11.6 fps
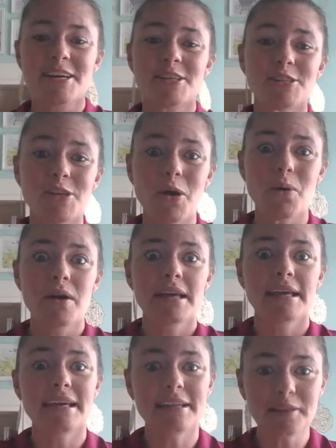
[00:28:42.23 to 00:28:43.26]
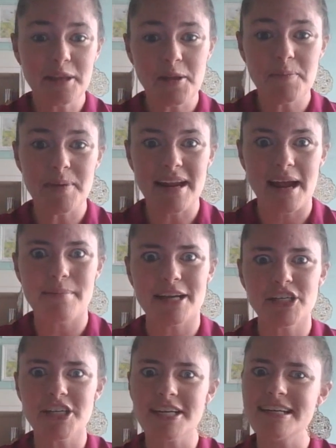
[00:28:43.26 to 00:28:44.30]
So in a little bit, I'm
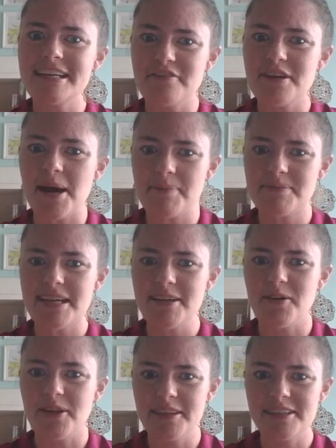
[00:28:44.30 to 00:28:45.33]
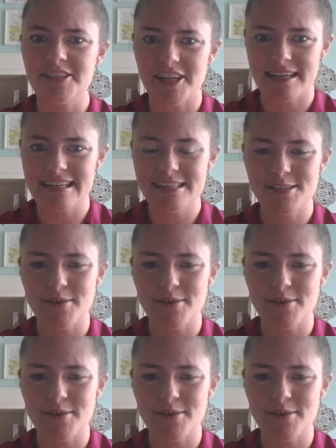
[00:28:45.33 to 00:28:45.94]
actually going to give an update on the chickens.